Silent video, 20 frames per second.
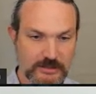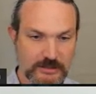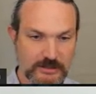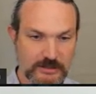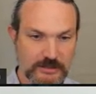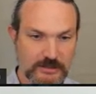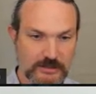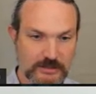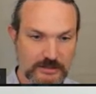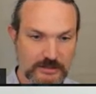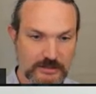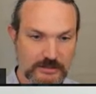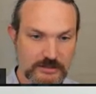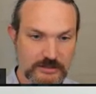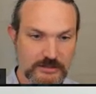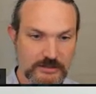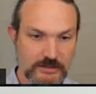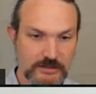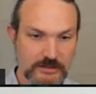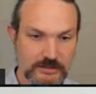
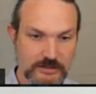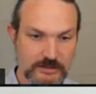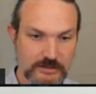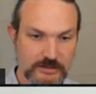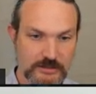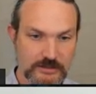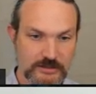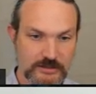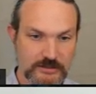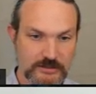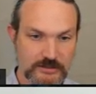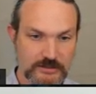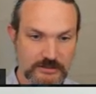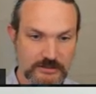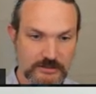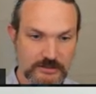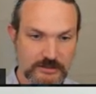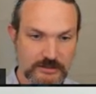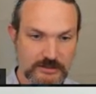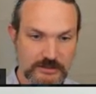Uh,
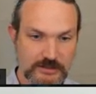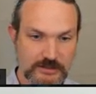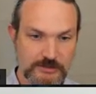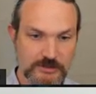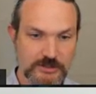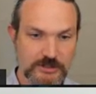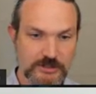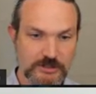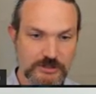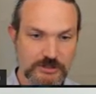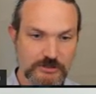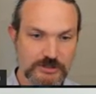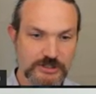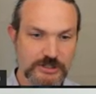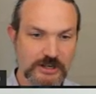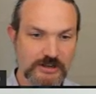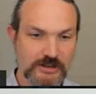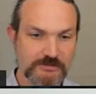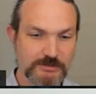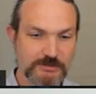I'm just going to show
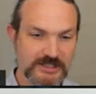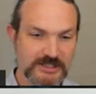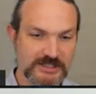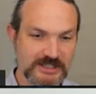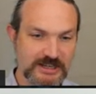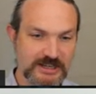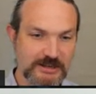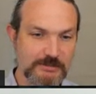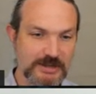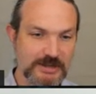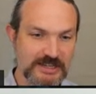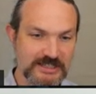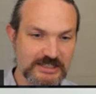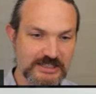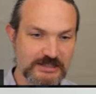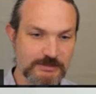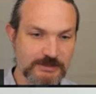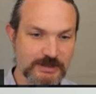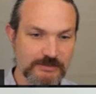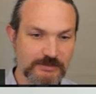this off because it
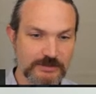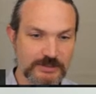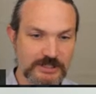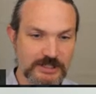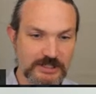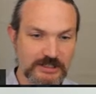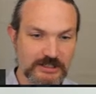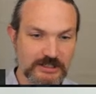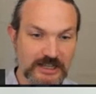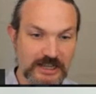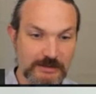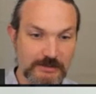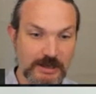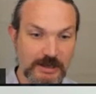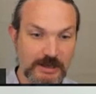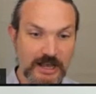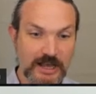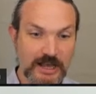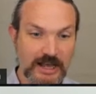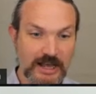amazes me every single
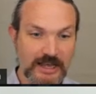time.